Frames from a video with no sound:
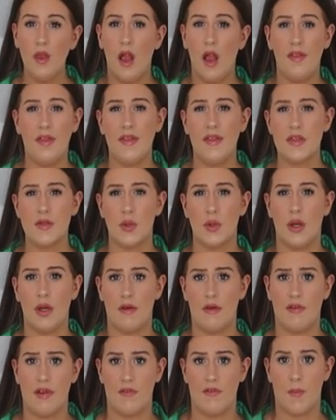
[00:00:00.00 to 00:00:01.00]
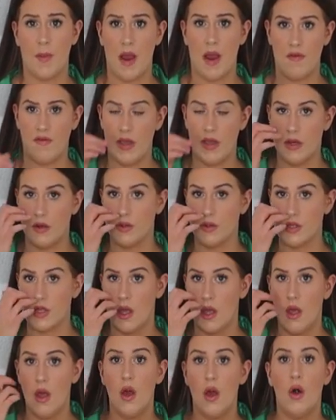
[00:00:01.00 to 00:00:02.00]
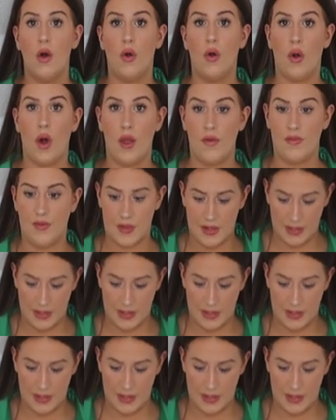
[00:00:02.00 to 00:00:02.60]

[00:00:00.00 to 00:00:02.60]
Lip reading: I think this will look lovely with a pair of heels or over